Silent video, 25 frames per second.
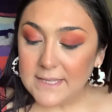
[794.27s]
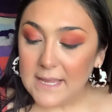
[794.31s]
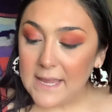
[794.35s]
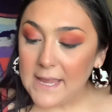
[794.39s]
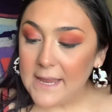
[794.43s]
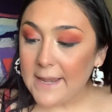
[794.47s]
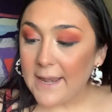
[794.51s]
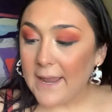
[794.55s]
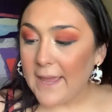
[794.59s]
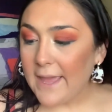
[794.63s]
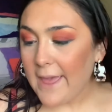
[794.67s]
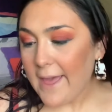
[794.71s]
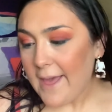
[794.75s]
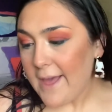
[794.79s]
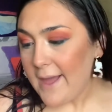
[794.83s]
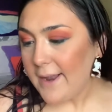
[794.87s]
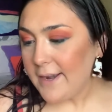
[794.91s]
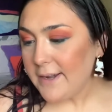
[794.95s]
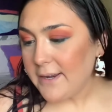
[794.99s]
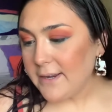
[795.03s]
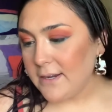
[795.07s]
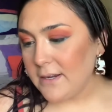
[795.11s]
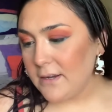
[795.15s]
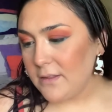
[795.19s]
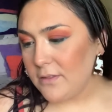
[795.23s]
and I
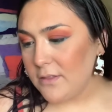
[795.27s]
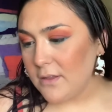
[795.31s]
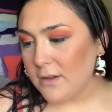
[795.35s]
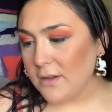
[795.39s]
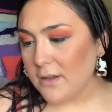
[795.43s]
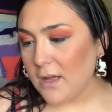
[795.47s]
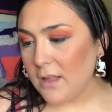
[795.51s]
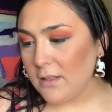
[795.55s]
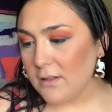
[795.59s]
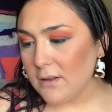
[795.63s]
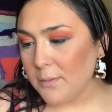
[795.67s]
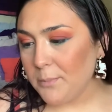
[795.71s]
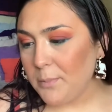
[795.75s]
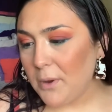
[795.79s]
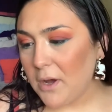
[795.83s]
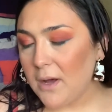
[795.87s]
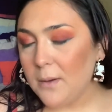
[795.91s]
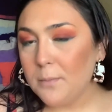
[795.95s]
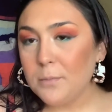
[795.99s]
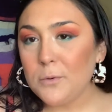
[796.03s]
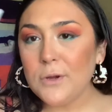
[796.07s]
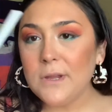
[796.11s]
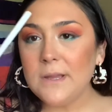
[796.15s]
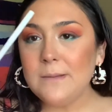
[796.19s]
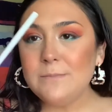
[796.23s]
added the ColourPop
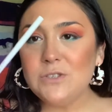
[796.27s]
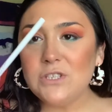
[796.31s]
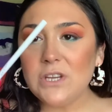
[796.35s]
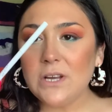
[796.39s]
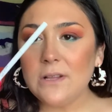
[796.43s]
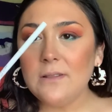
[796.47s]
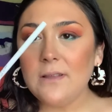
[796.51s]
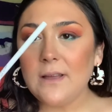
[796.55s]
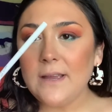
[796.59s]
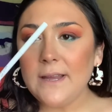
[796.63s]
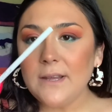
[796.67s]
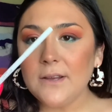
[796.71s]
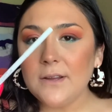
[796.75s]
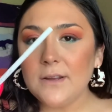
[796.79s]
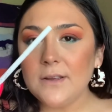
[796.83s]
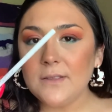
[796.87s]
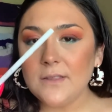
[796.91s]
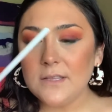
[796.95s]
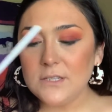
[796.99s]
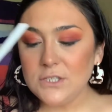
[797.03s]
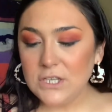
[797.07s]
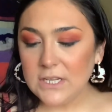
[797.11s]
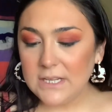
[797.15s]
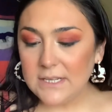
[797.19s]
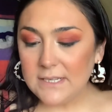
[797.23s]
cream gel liner in the
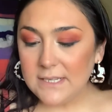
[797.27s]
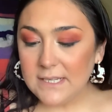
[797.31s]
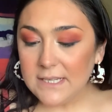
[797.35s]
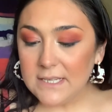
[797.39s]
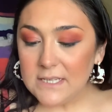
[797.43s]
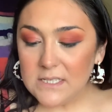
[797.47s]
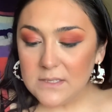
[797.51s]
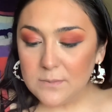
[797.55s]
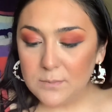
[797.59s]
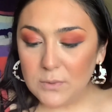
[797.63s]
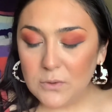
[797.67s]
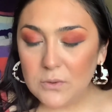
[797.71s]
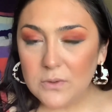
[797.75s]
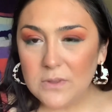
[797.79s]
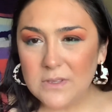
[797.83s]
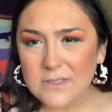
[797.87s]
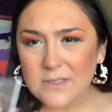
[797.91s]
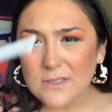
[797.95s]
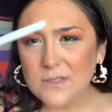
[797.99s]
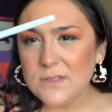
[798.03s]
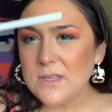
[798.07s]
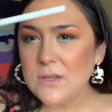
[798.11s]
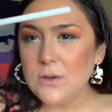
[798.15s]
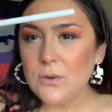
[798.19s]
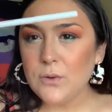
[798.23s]
shade Teaspoon. This
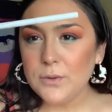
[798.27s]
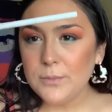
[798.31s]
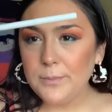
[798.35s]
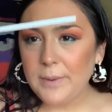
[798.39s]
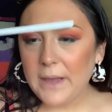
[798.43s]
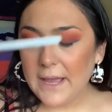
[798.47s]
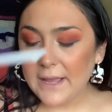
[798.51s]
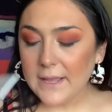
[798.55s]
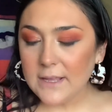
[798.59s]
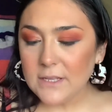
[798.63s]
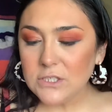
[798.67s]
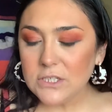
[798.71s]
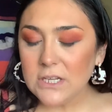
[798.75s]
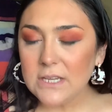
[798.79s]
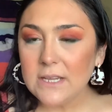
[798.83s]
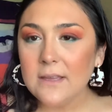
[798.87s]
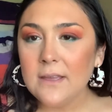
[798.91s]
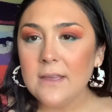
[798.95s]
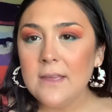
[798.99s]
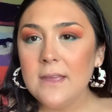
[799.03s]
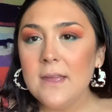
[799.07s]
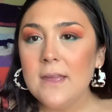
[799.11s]
is the old packaging.